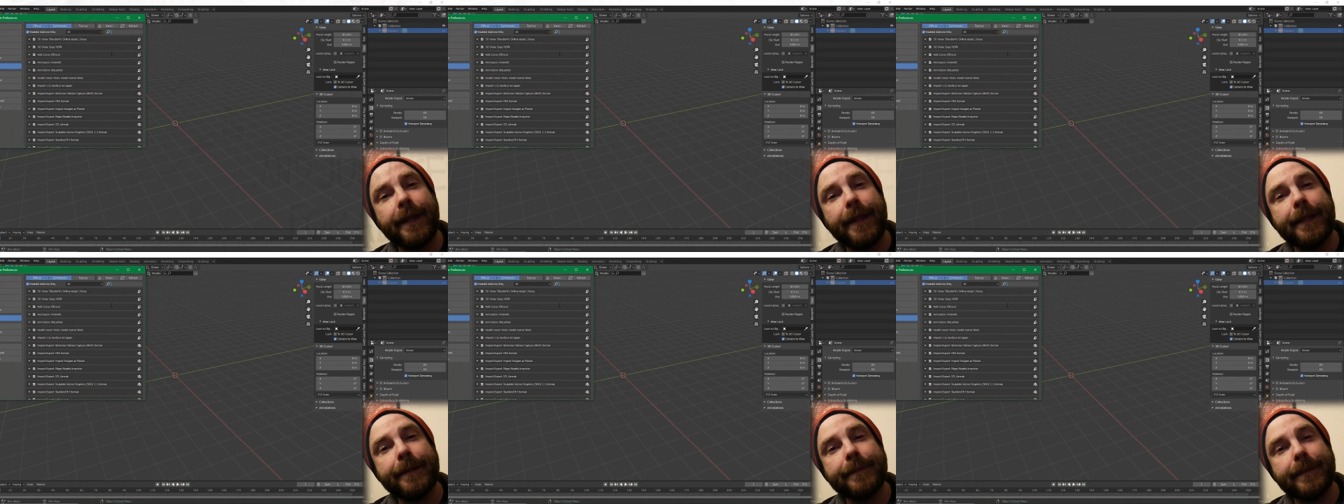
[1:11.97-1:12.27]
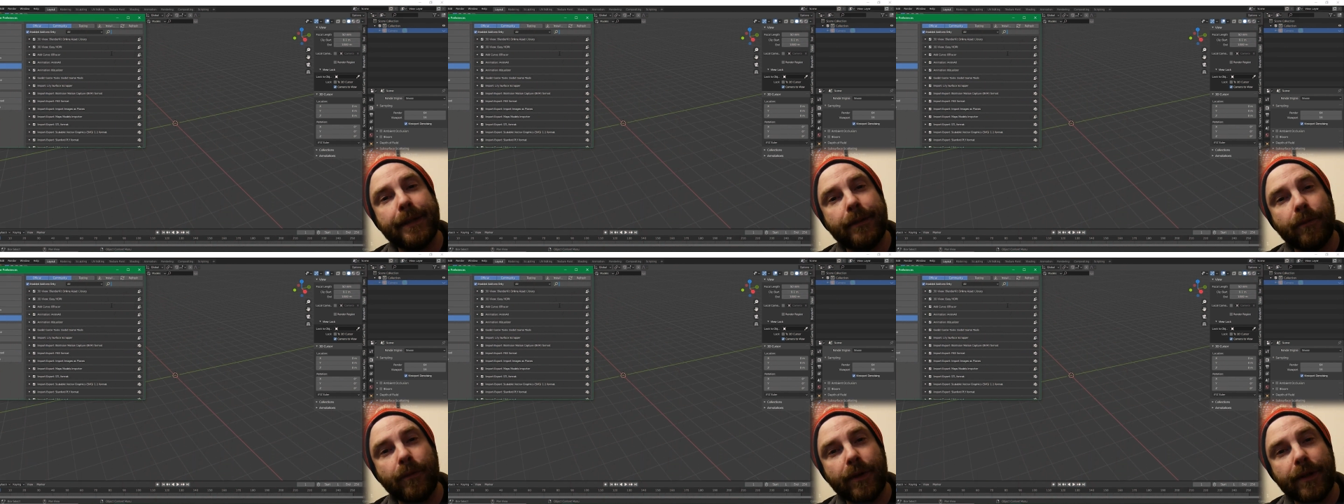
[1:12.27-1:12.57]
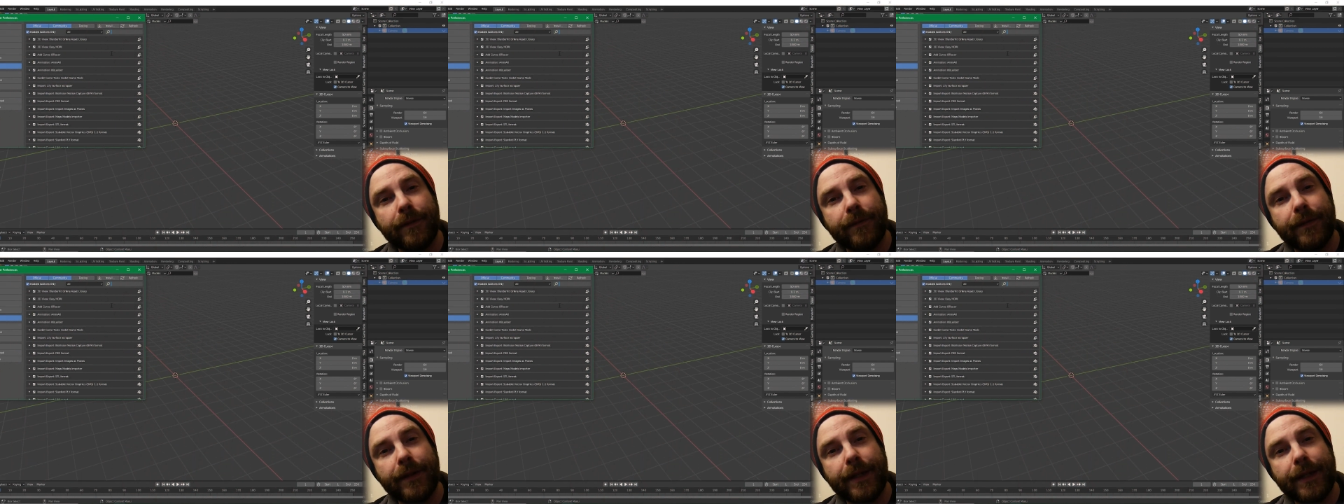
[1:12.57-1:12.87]
them in
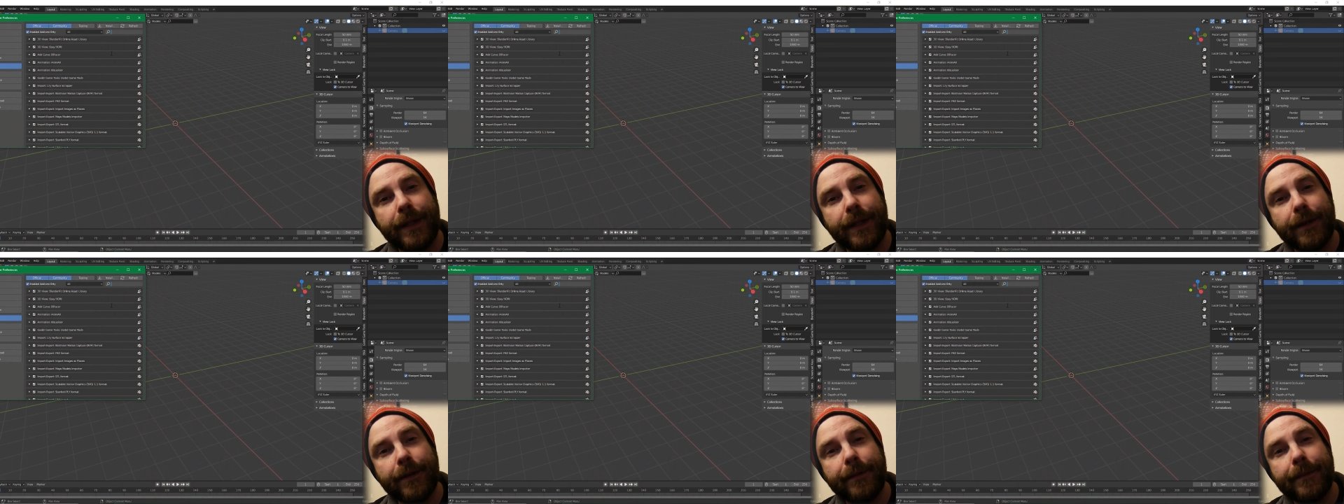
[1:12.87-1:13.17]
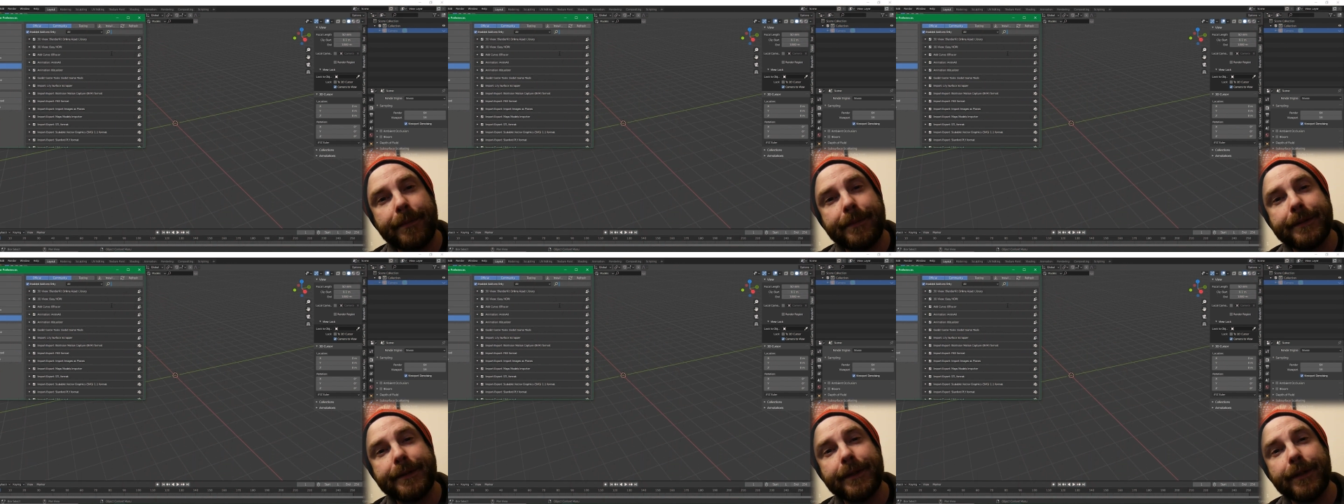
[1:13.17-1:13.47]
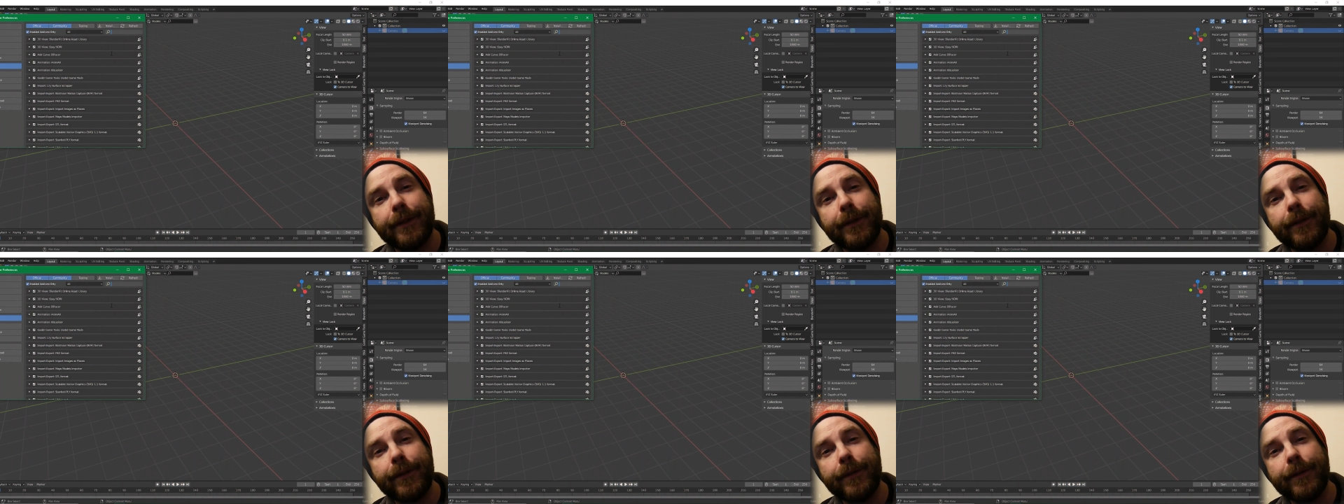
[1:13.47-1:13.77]
one video.
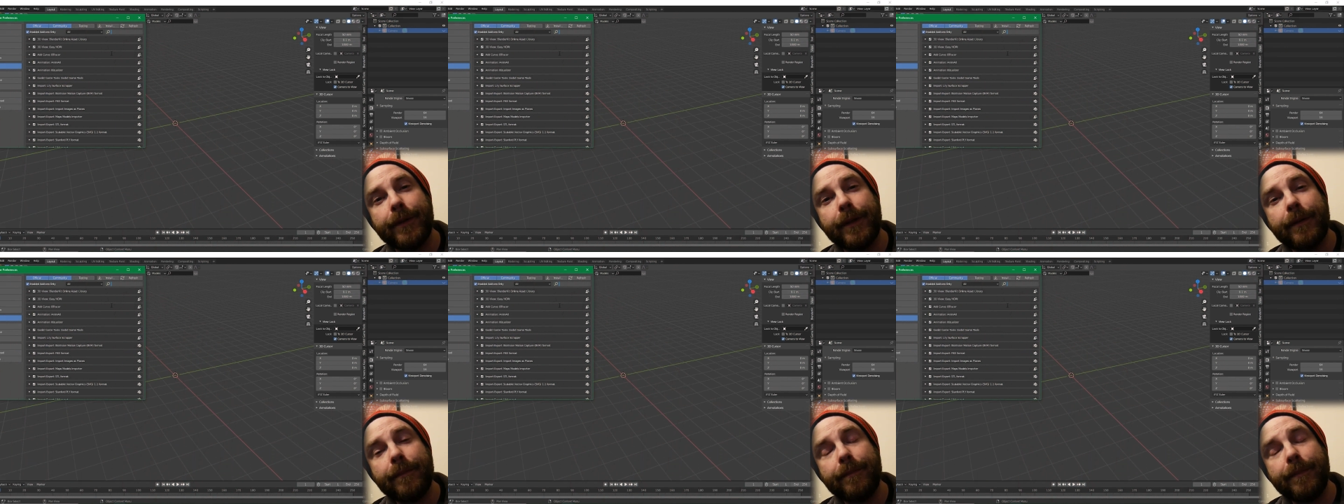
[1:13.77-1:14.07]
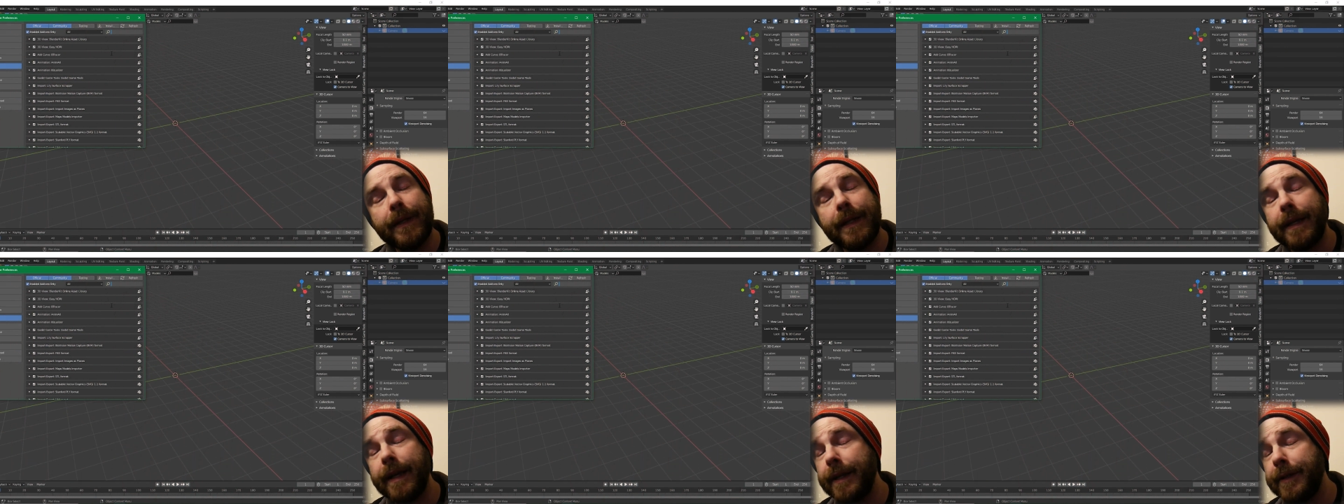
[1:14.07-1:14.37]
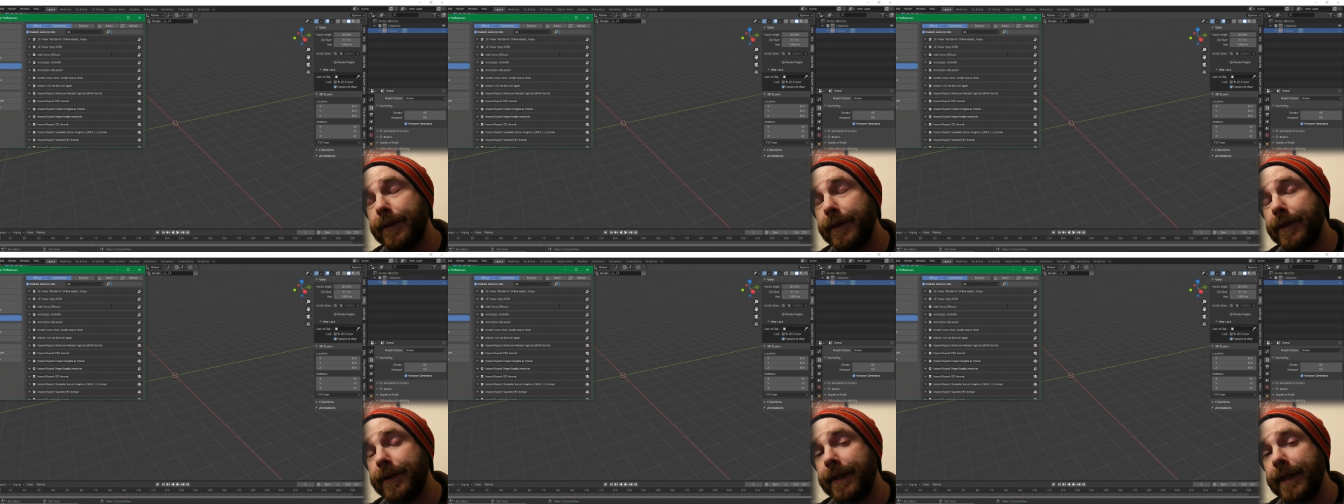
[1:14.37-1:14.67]
So
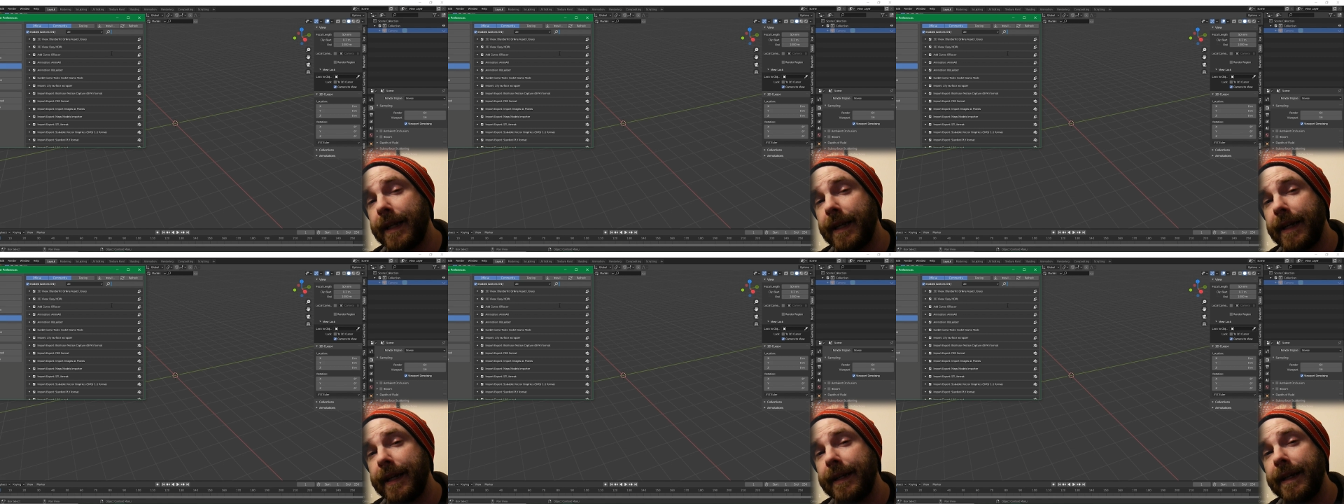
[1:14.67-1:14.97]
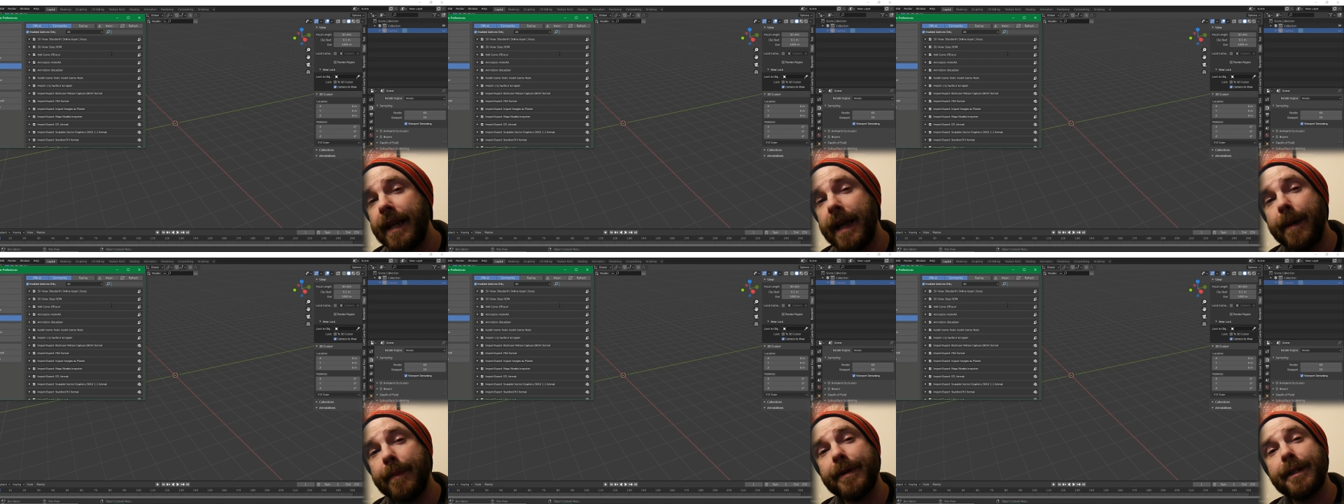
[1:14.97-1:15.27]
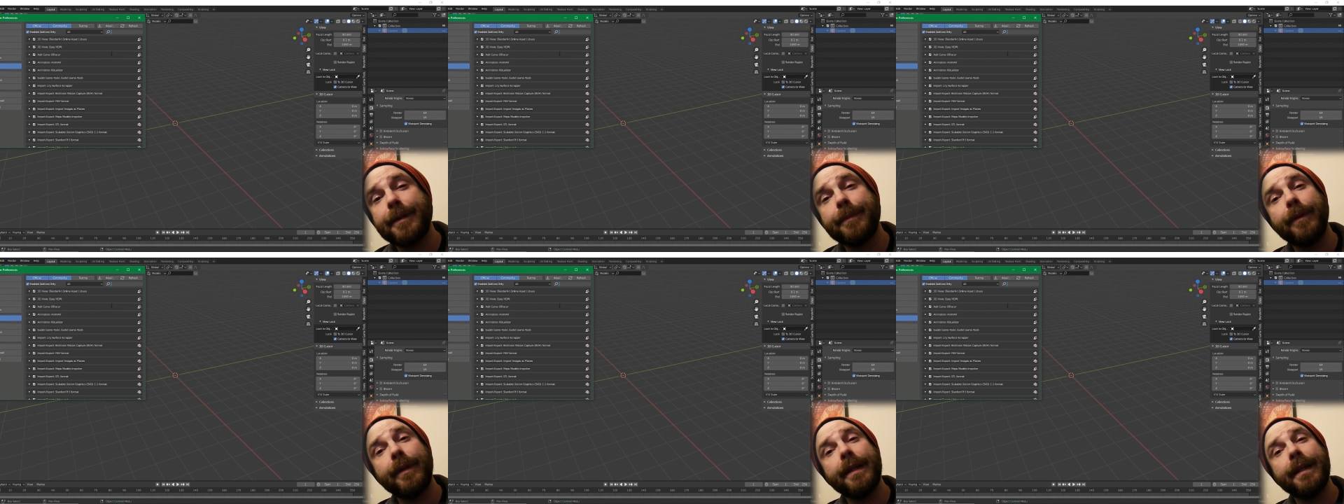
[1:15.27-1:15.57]
because there's nine, I'm
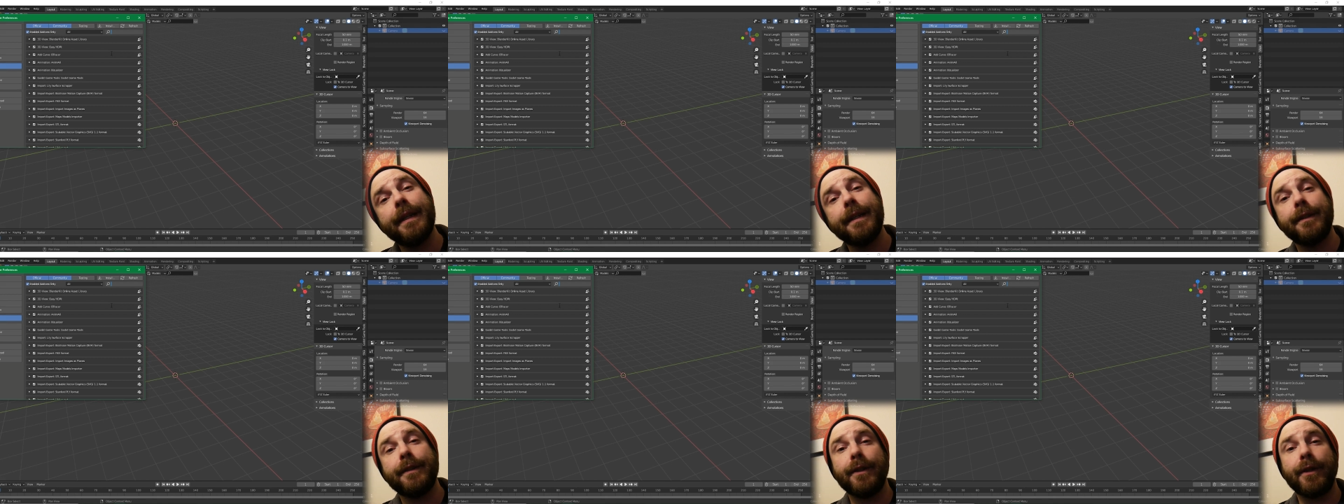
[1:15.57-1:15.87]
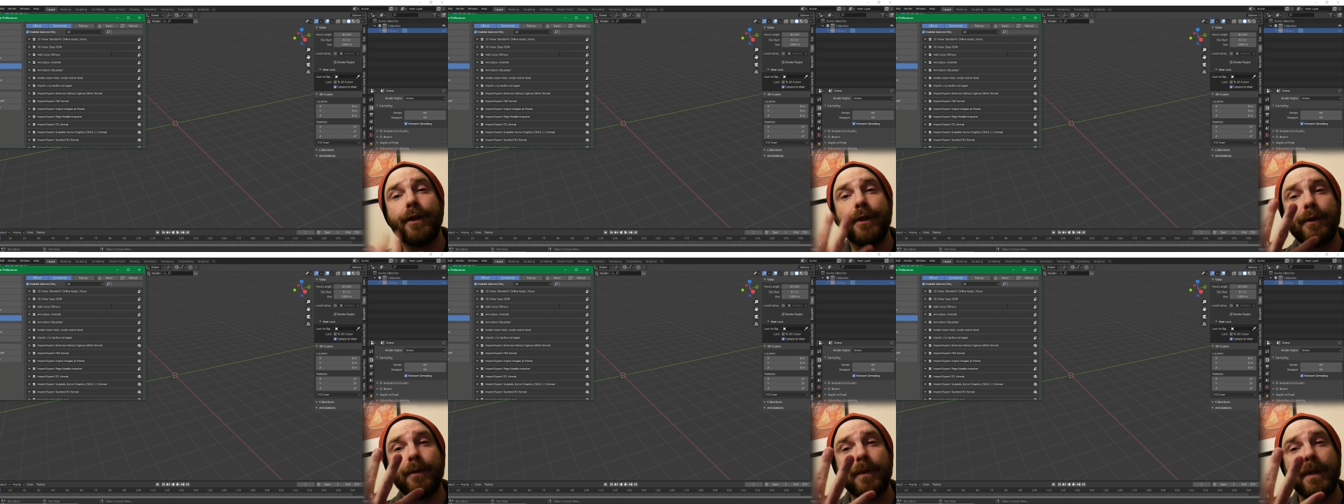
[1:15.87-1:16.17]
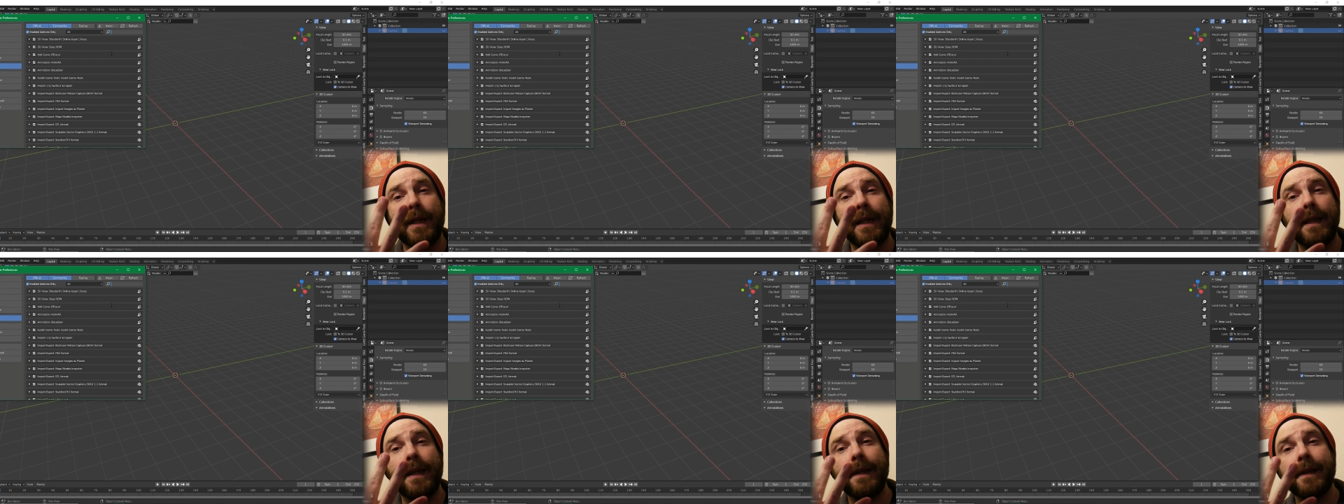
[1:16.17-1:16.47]
gonna split it into
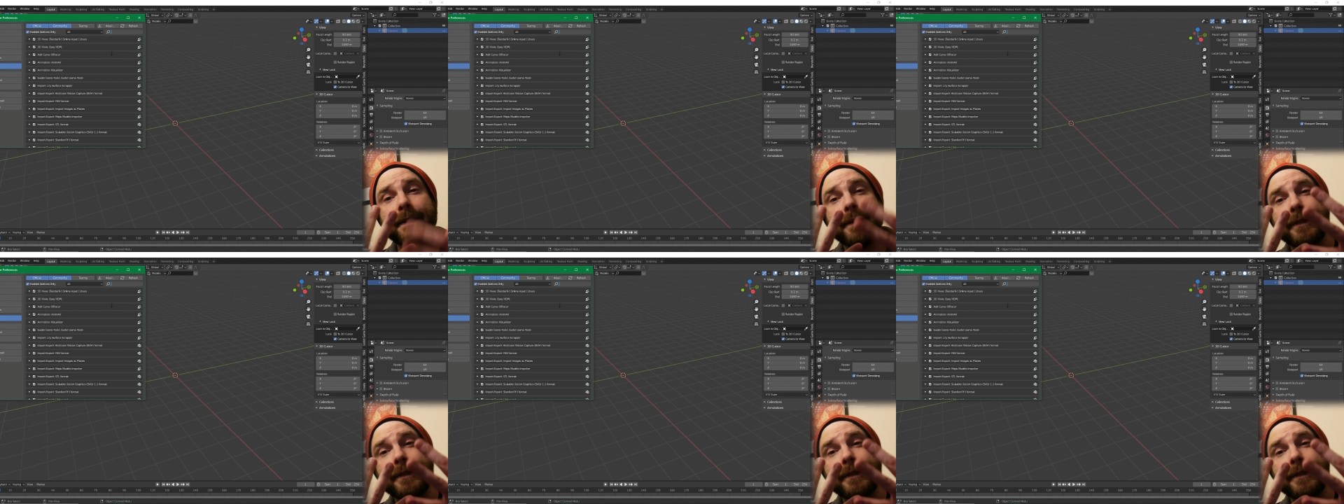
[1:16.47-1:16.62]
three